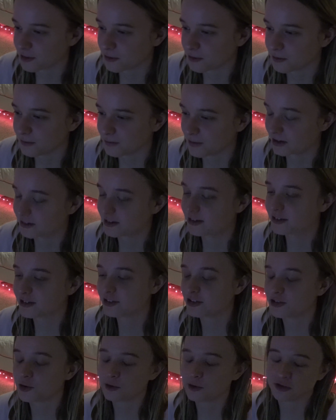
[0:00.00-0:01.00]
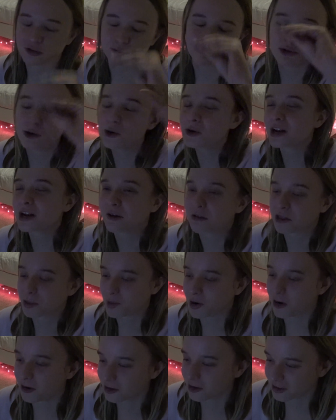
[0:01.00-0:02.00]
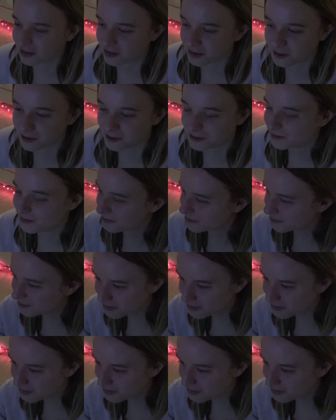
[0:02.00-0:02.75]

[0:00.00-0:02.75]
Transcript: 2. Like season 2 just blew it out of the park, so